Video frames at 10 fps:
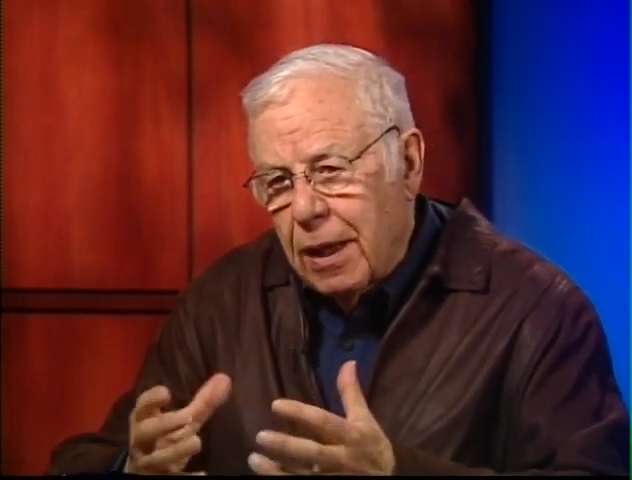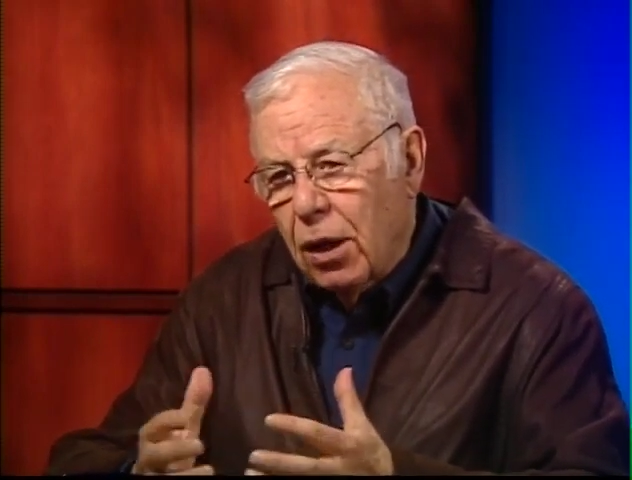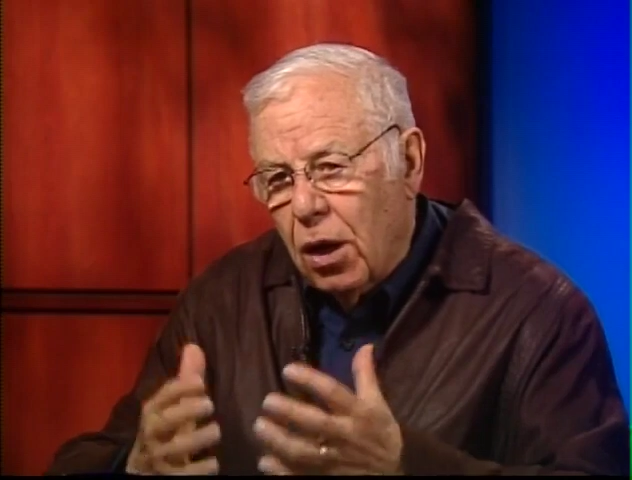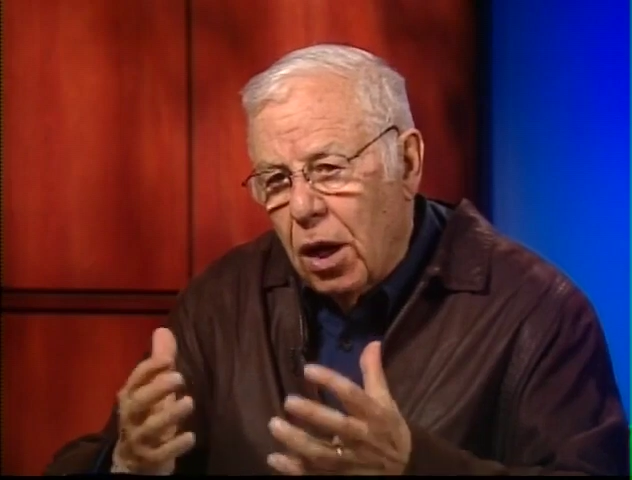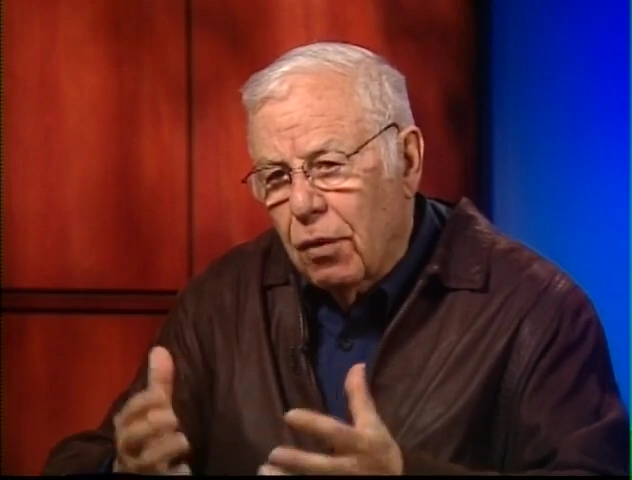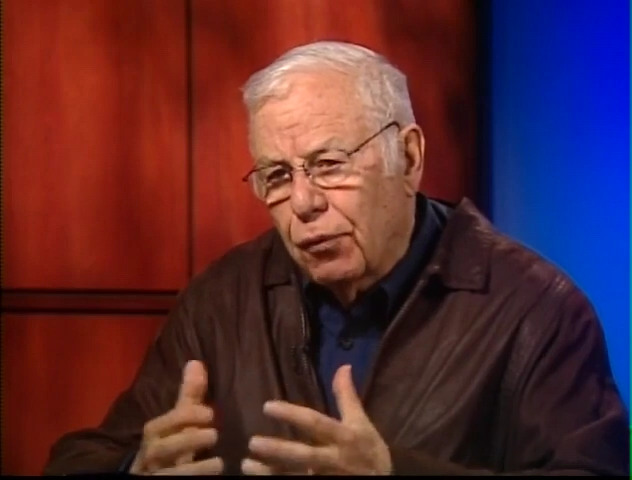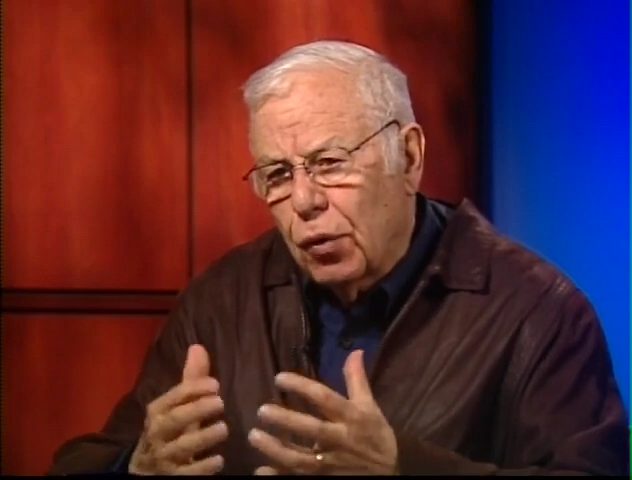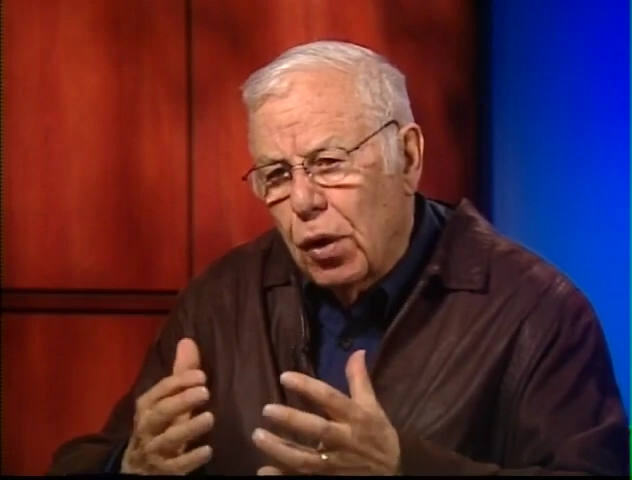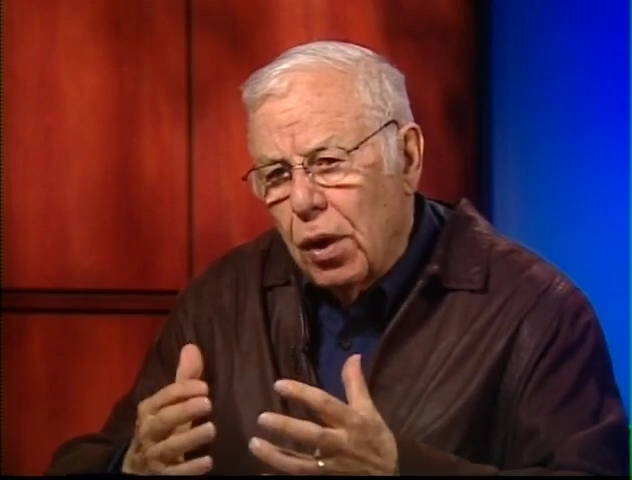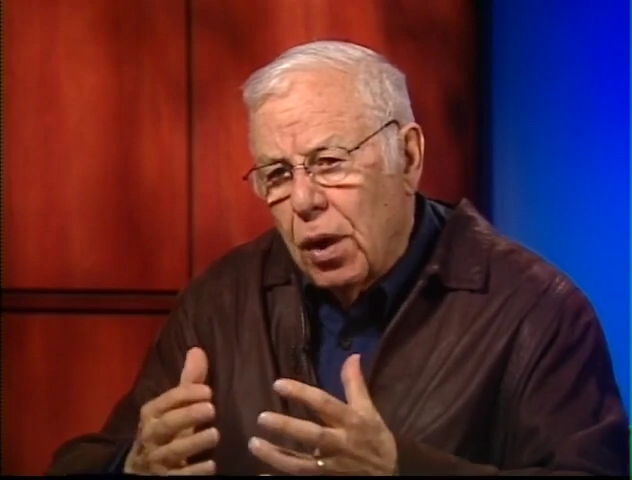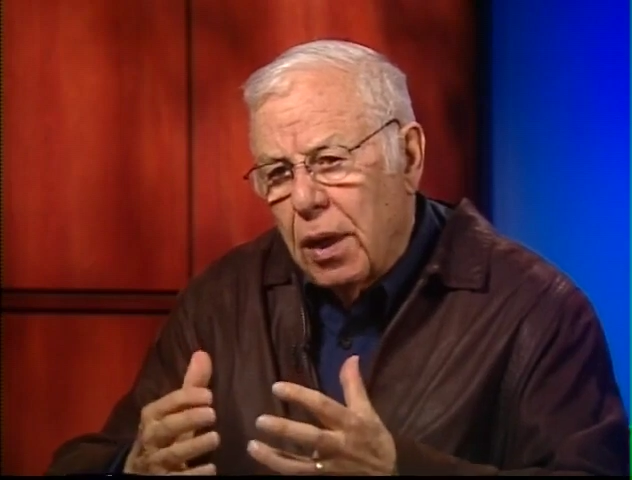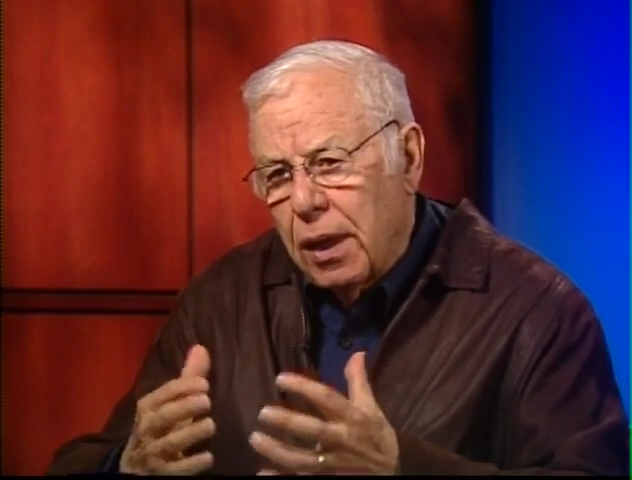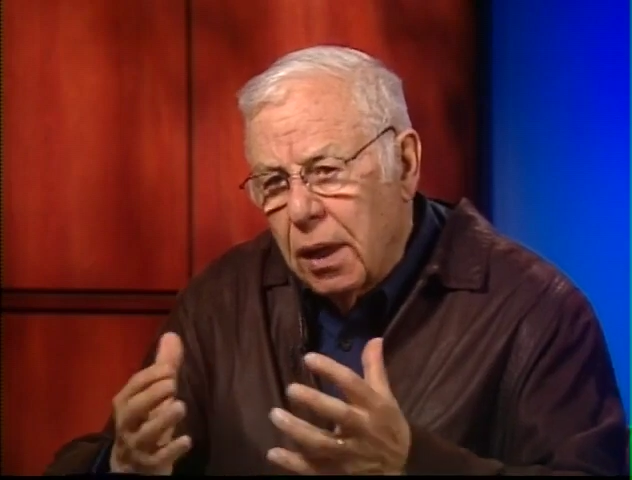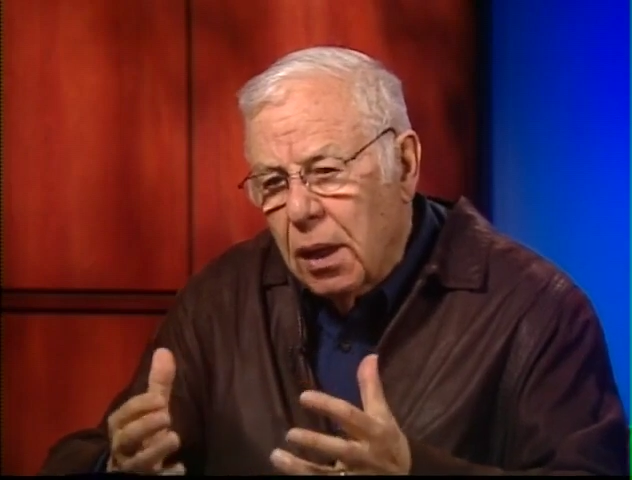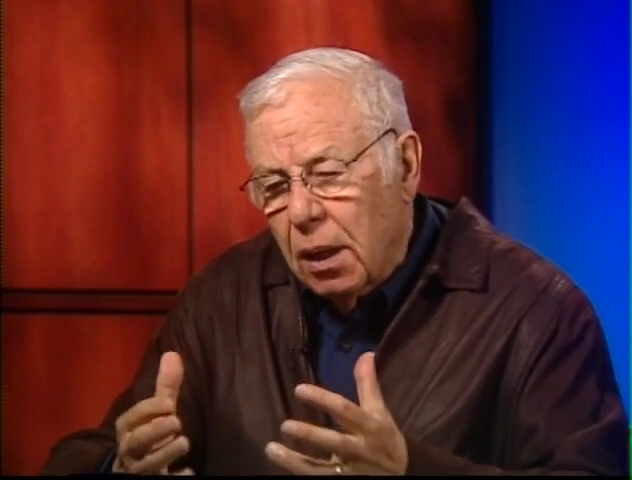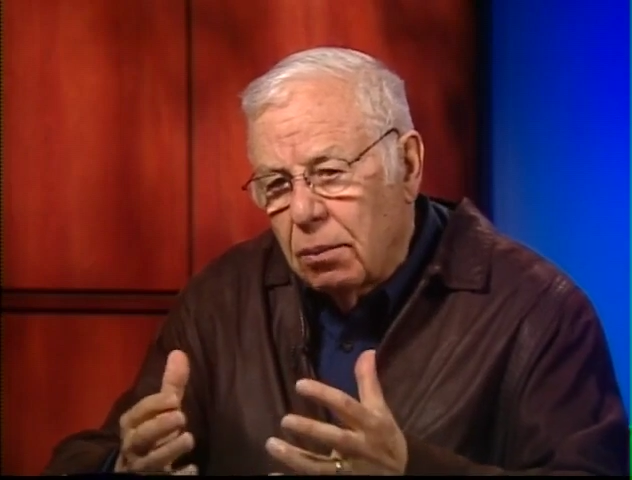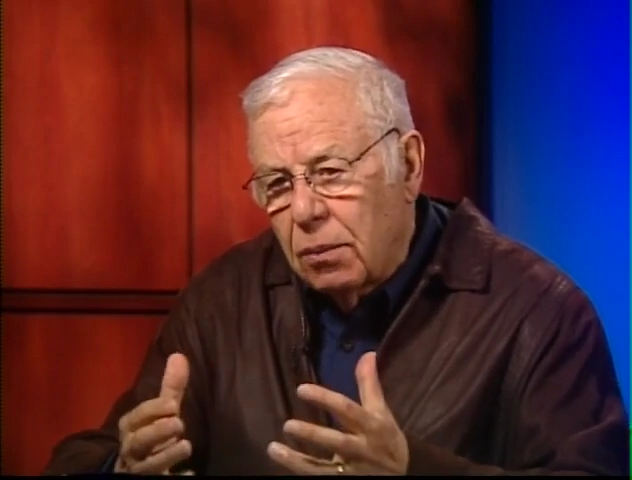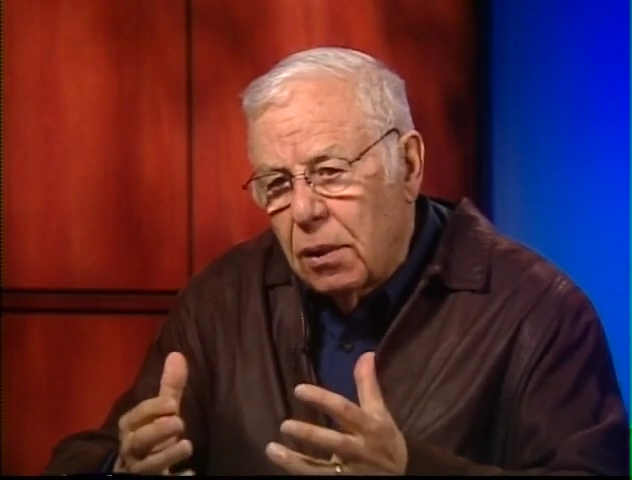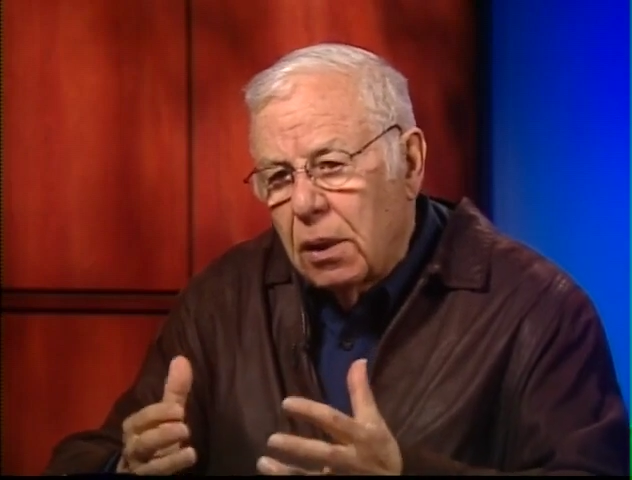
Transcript: a lot of income,